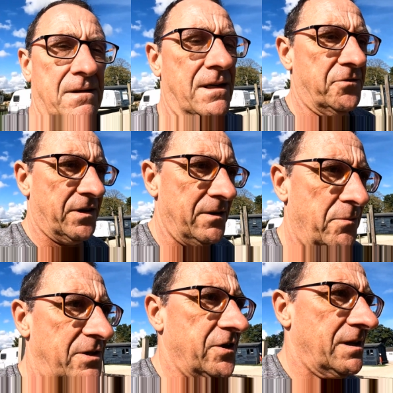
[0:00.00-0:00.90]
No sign of
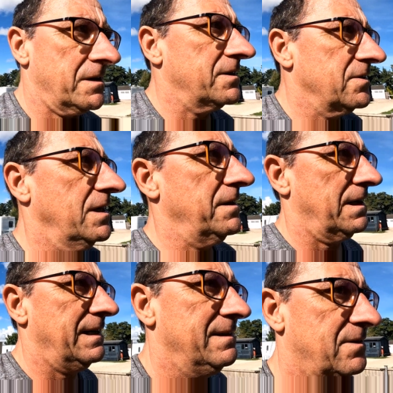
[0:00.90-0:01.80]
Russia. Is she
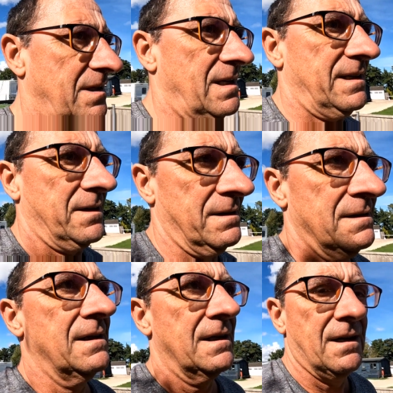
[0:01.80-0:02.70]
inside?
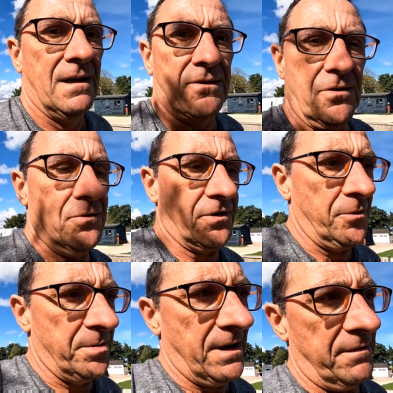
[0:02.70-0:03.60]
Doors
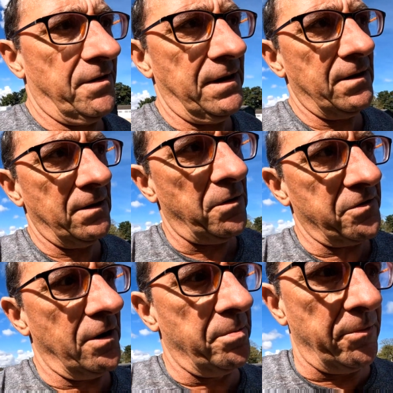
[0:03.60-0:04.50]
open and everything, or it
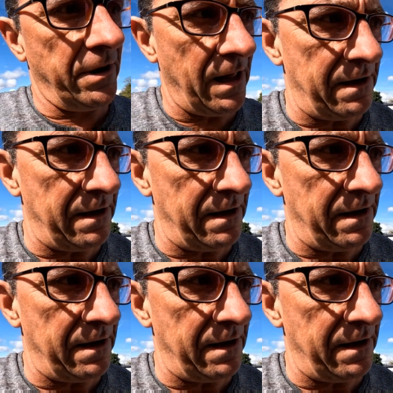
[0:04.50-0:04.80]
was open when I